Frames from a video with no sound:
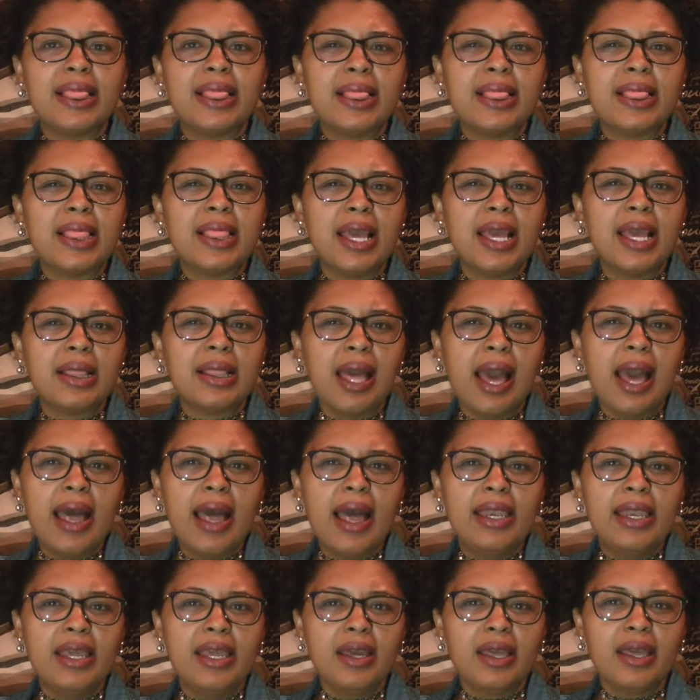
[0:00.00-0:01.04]
think the
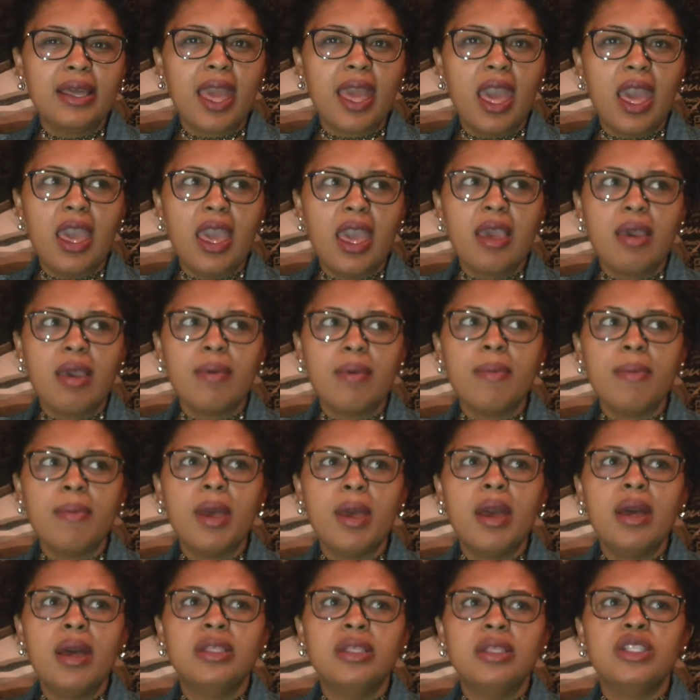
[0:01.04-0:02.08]
idea came
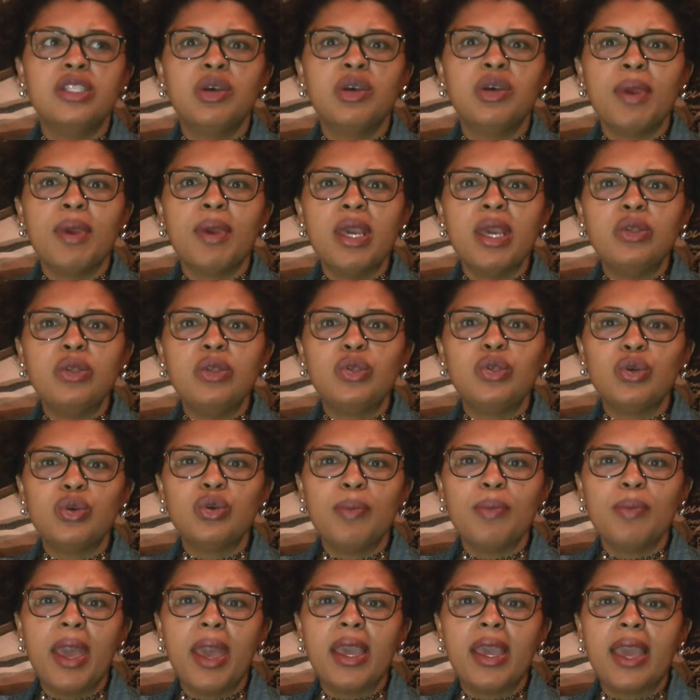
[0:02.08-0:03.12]
to me to
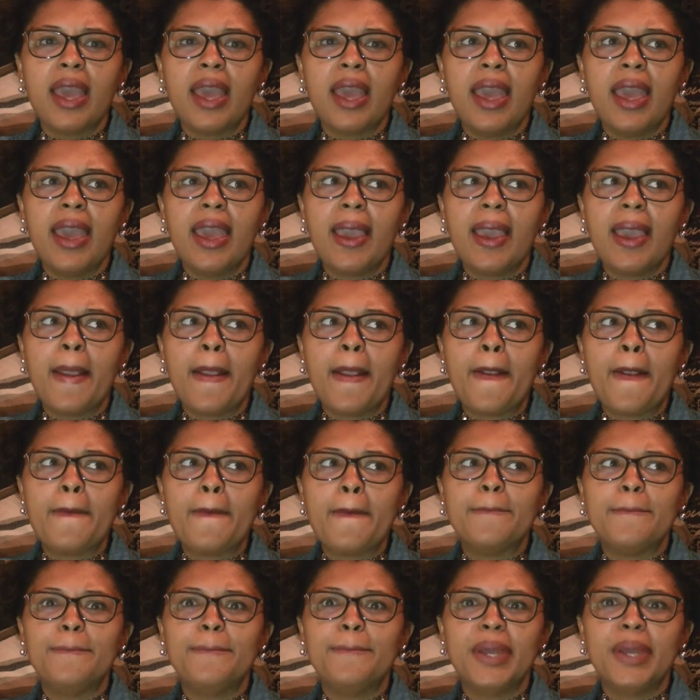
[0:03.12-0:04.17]
make a
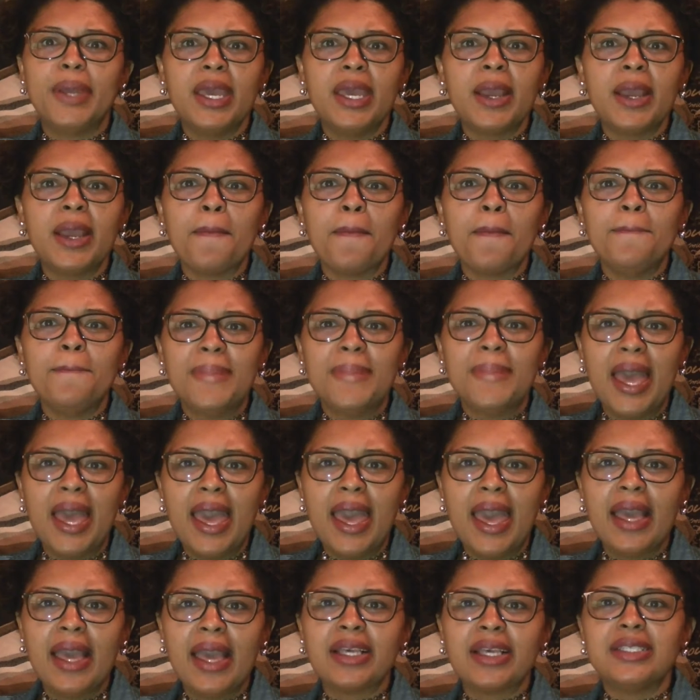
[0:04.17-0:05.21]
Big
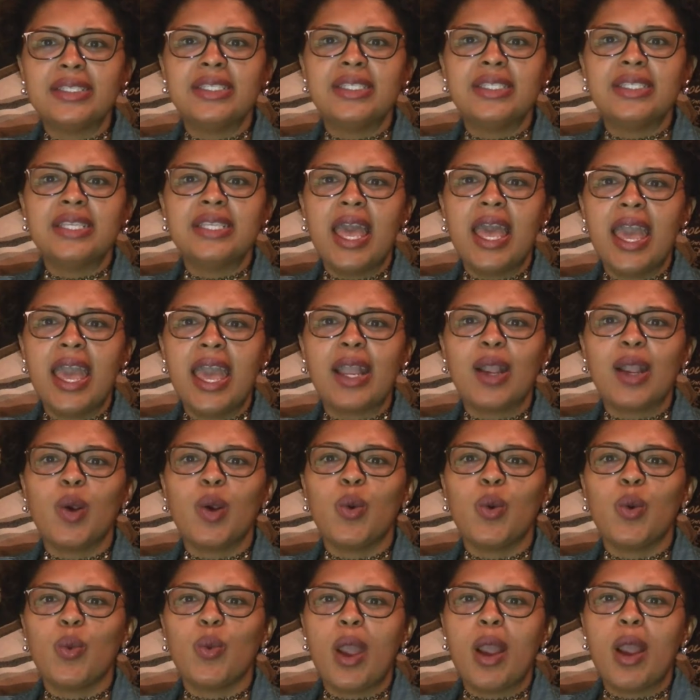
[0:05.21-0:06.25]
Mac snack
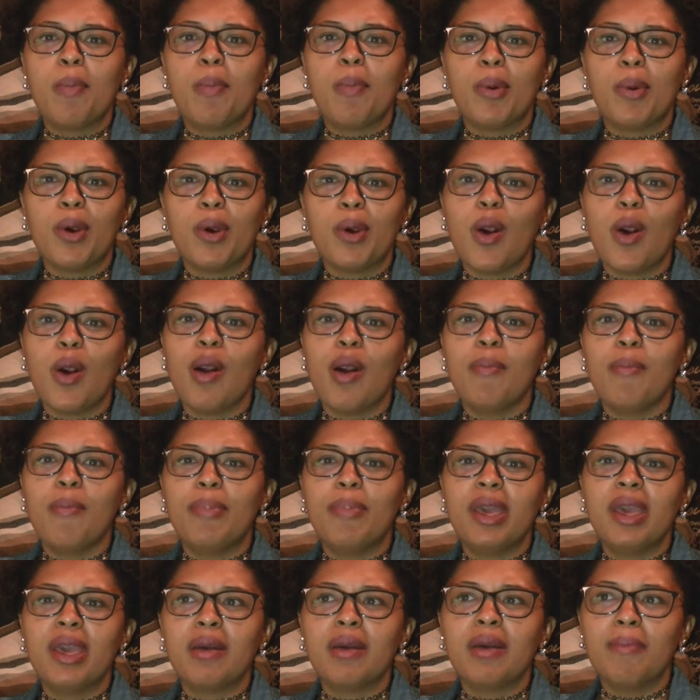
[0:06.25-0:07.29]
wrapper, or a
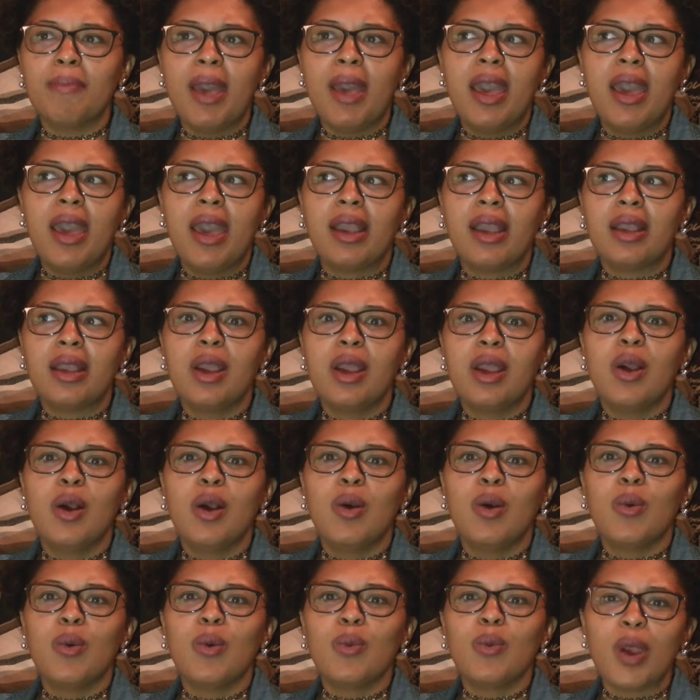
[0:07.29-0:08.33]
Big Mac
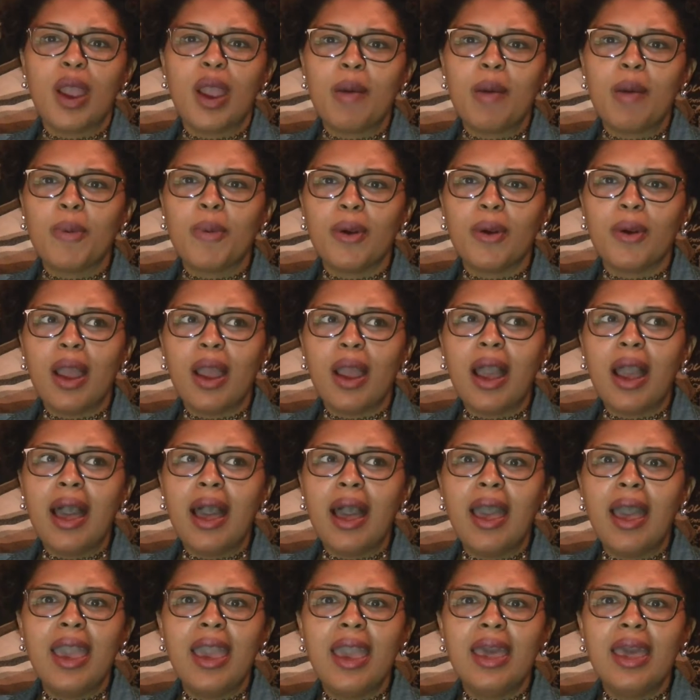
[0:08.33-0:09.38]
wrapper.
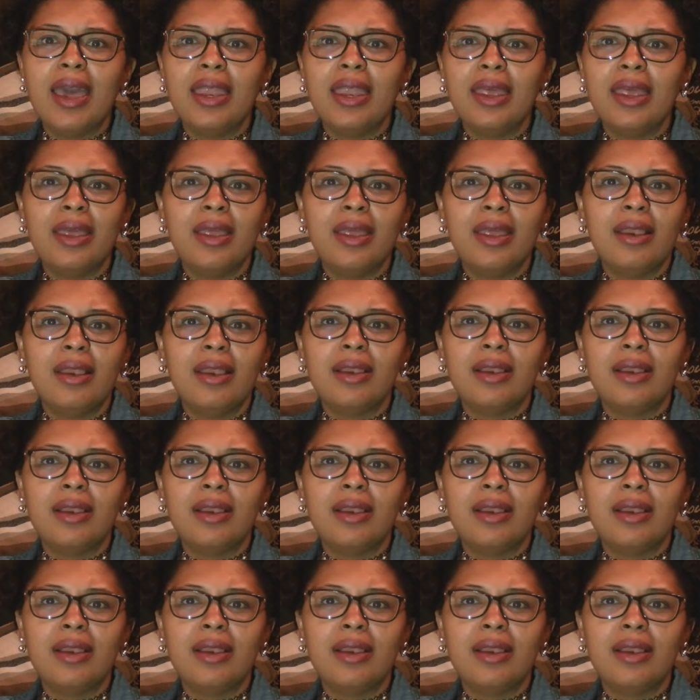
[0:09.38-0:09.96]
I